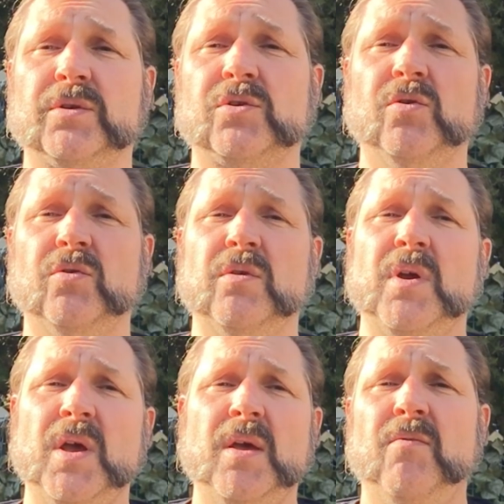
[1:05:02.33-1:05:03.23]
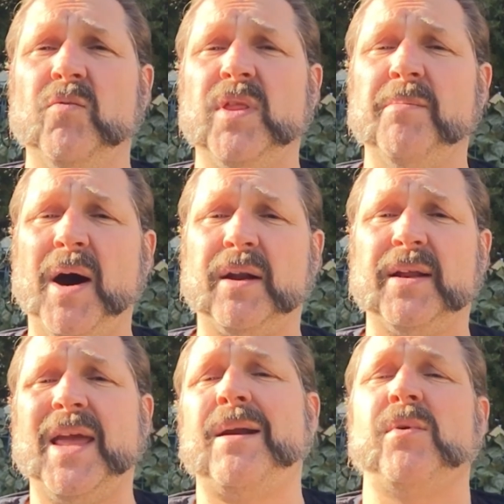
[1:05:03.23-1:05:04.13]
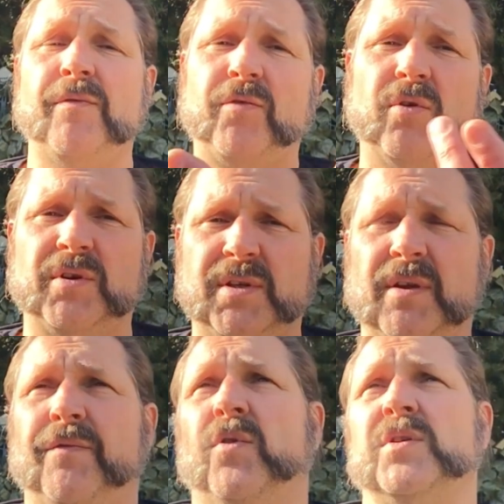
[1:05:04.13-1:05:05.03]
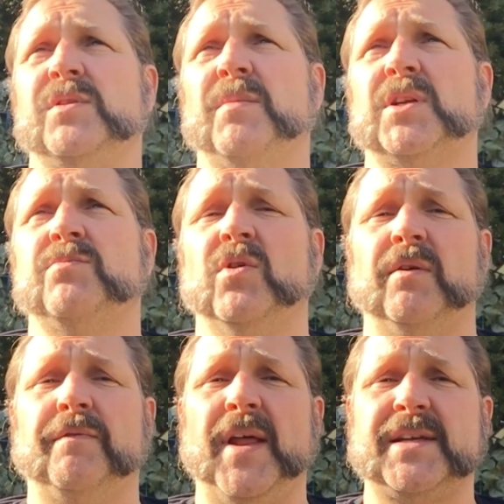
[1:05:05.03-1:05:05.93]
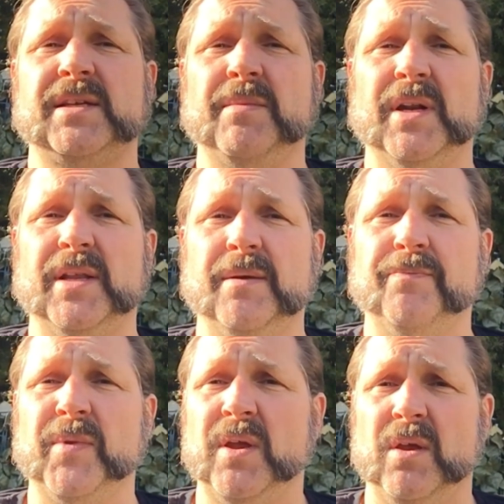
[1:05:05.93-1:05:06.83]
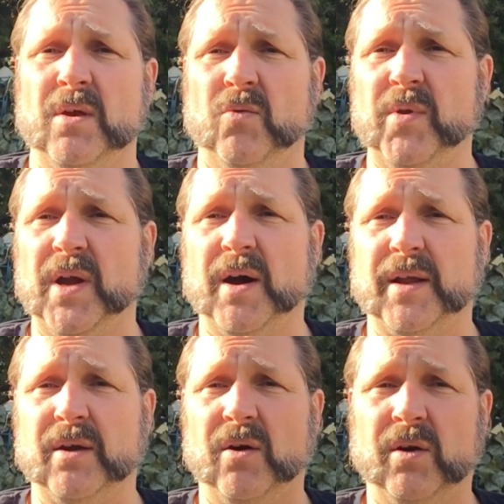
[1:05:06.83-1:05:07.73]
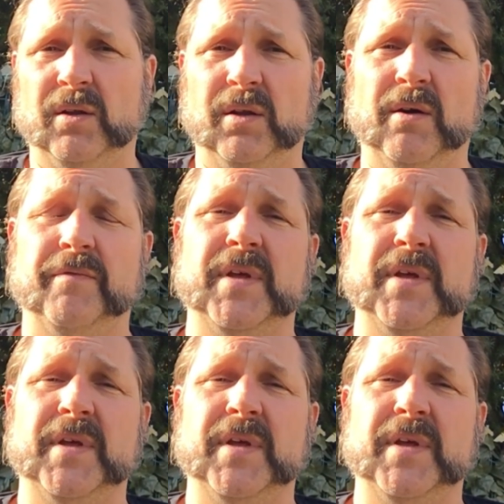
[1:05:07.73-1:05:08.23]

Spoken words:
So with the modern camera, of course, affords you much more flexibility regarding all of